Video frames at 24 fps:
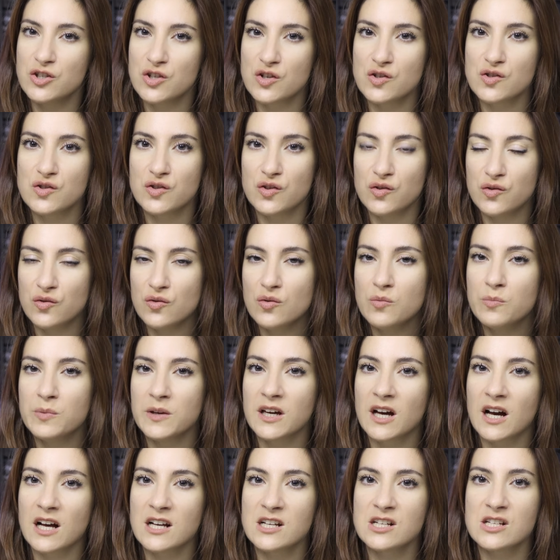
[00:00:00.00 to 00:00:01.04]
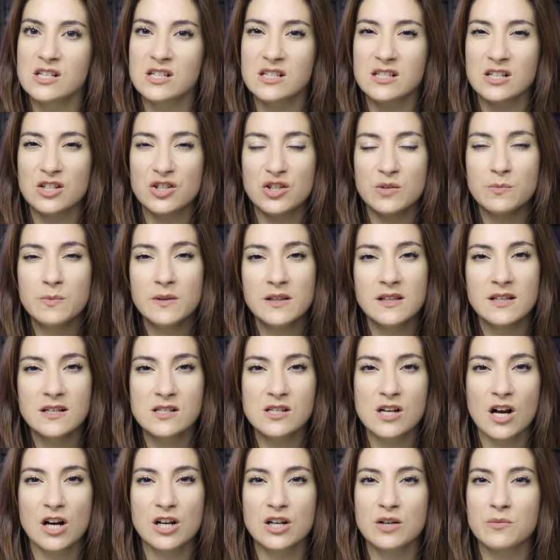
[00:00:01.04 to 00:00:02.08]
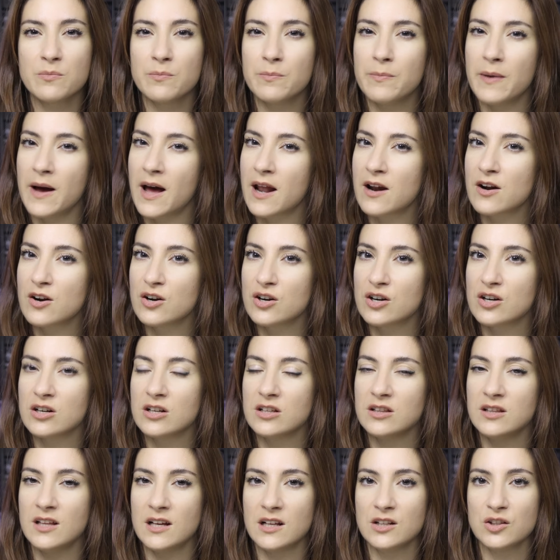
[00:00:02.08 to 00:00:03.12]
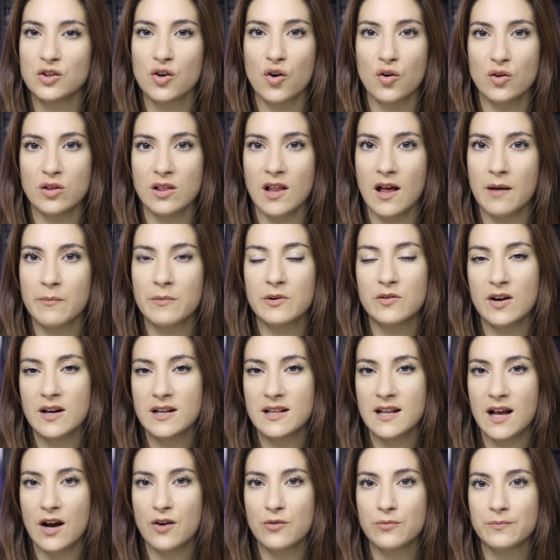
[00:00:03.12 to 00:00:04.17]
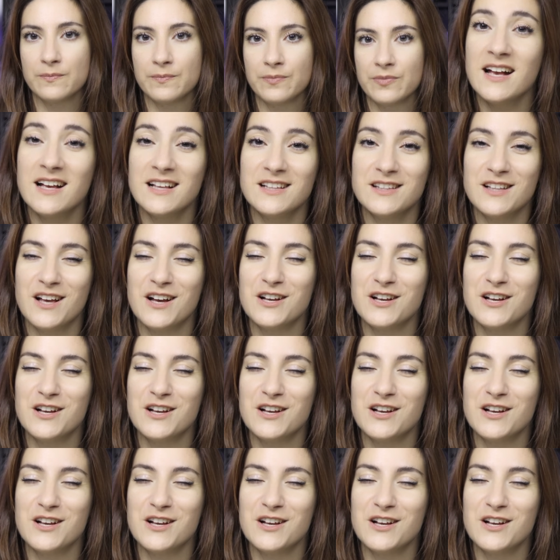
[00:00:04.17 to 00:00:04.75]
I chose to do because GPTs are better than Code Llama right now. And